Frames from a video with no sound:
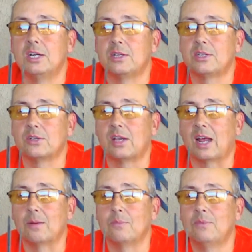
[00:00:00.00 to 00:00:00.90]
Still got
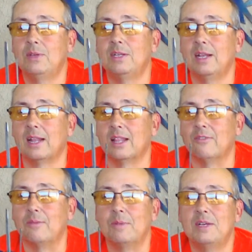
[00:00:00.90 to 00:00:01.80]
them. I love
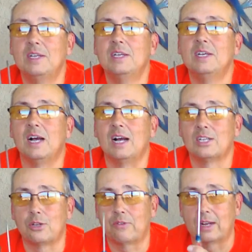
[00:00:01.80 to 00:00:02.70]
them.
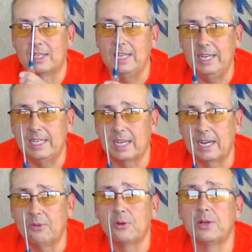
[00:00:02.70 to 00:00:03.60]
So I've got a teeny
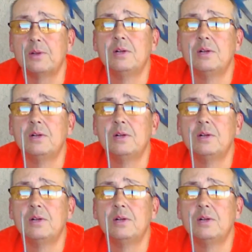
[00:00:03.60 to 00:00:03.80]
tiny one.